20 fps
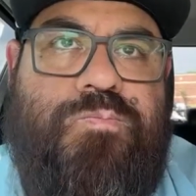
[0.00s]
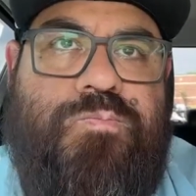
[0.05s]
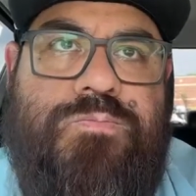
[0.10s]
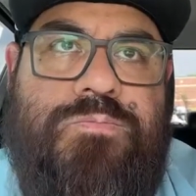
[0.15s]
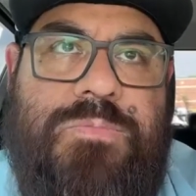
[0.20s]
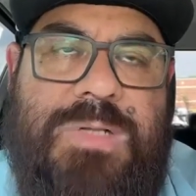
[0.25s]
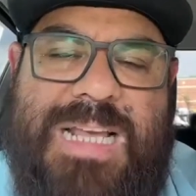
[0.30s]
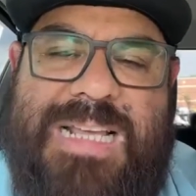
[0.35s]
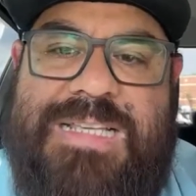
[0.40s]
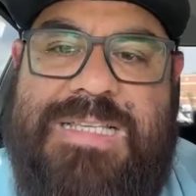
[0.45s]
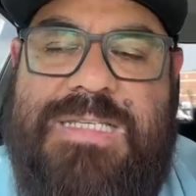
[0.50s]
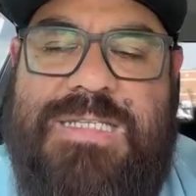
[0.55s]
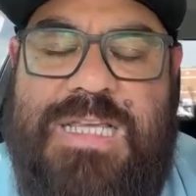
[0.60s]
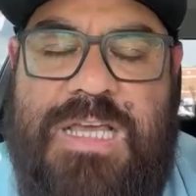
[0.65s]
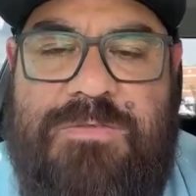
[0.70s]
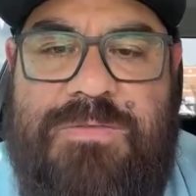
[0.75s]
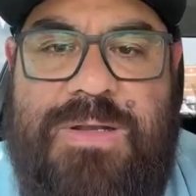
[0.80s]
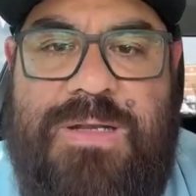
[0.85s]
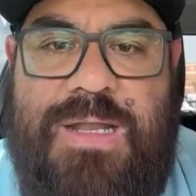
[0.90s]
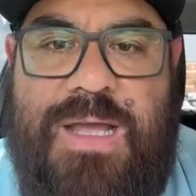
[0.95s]
like
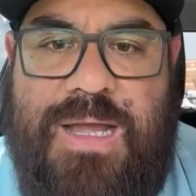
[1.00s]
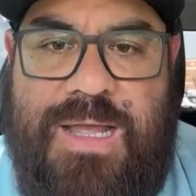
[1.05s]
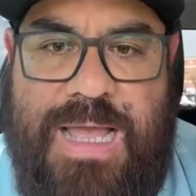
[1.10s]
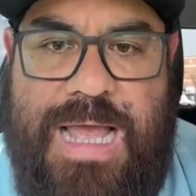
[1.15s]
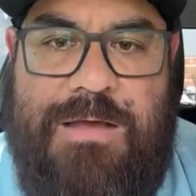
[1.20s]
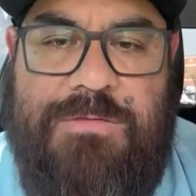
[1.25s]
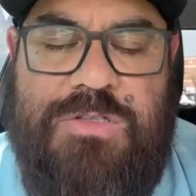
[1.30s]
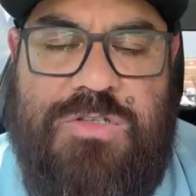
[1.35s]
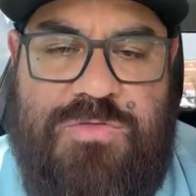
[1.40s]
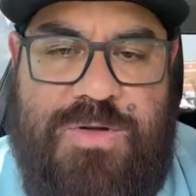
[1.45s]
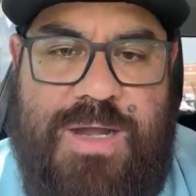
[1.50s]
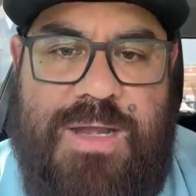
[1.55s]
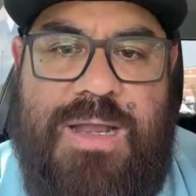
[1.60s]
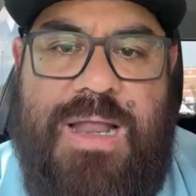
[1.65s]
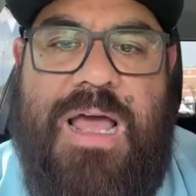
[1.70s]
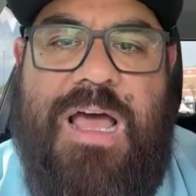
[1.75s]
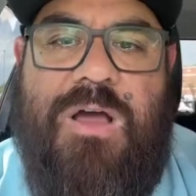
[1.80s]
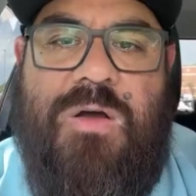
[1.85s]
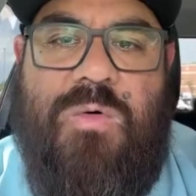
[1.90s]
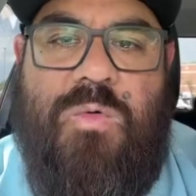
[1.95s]
7 accounts right
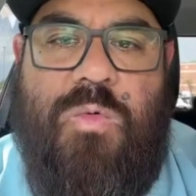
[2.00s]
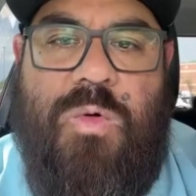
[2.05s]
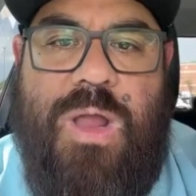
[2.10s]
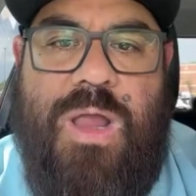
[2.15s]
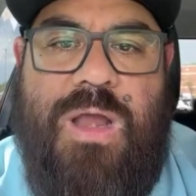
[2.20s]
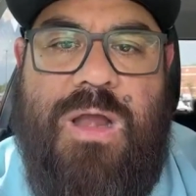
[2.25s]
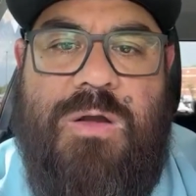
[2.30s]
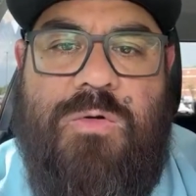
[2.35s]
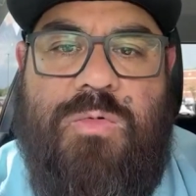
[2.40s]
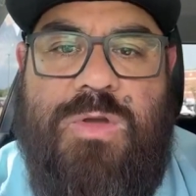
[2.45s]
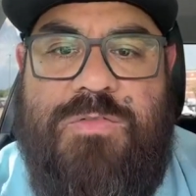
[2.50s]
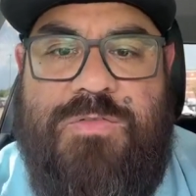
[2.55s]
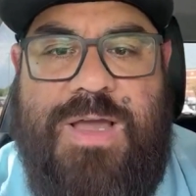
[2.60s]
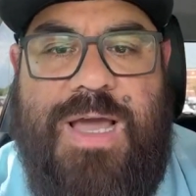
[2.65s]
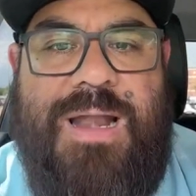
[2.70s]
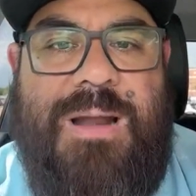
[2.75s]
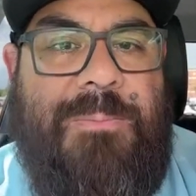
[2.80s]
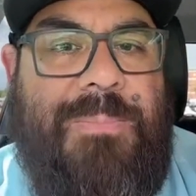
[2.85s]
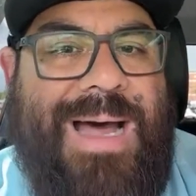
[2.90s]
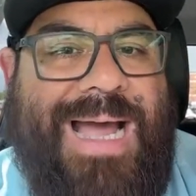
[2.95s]
now where we've kind
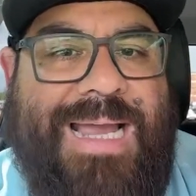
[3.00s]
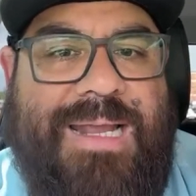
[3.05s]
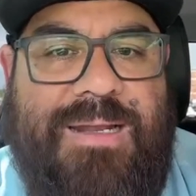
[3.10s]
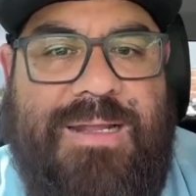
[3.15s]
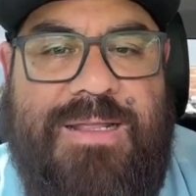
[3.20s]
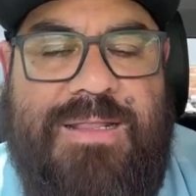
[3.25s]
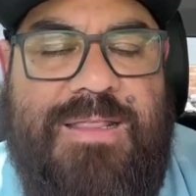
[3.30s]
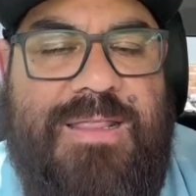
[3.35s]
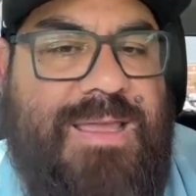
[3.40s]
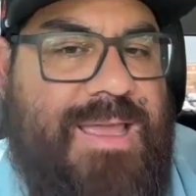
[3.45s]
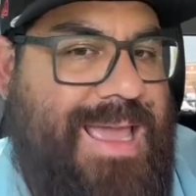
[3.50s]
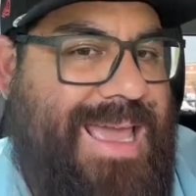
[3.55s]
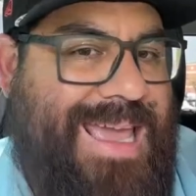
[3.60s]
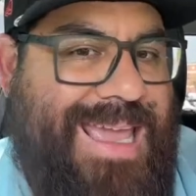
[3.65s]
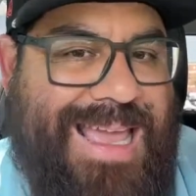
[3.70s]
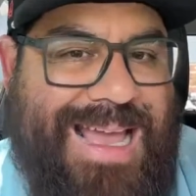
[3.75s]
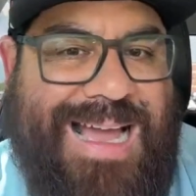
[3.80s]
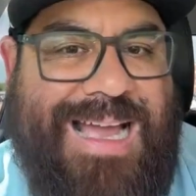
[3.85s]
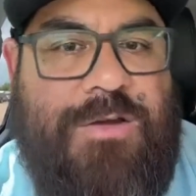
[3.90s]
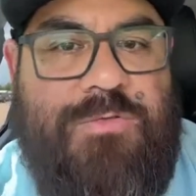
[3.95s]
of pilot the
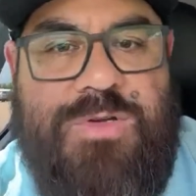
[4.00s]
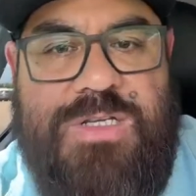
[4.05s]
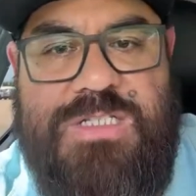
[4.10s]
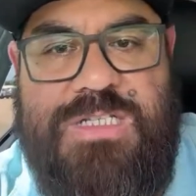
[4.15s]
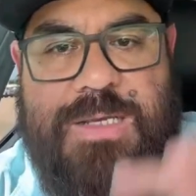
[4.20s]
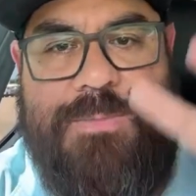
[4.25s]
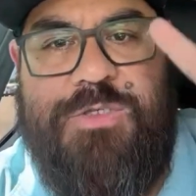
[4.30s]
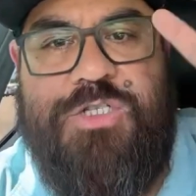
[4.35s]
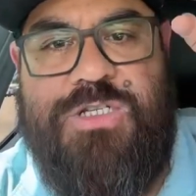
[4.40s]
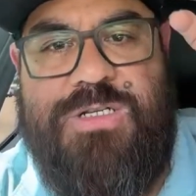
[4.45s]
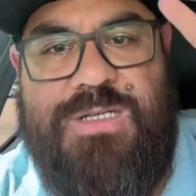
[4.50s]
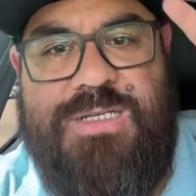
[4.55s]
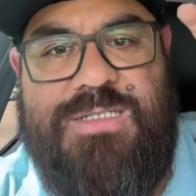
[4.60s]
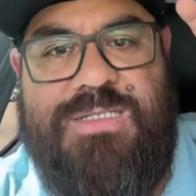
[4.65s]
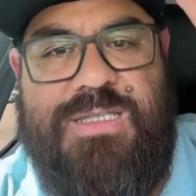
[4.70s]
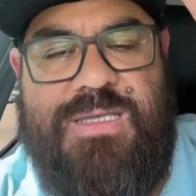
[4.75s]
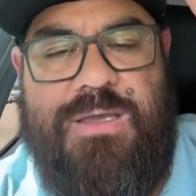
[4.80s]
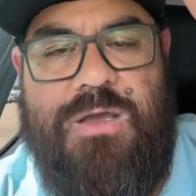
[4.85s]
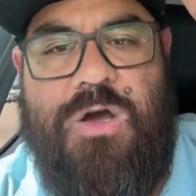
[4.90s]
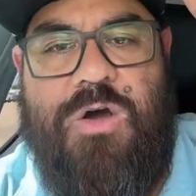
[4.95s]
AI receptionist,
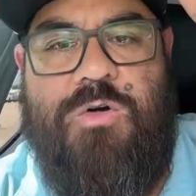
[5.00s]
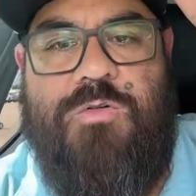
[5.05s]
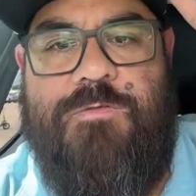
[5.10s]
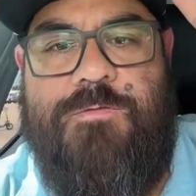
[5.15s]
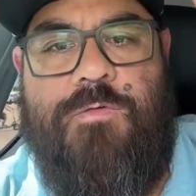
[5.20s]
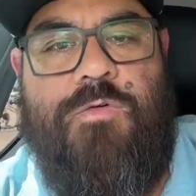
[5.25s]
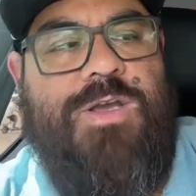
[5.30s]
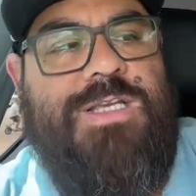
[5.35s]
the whole voice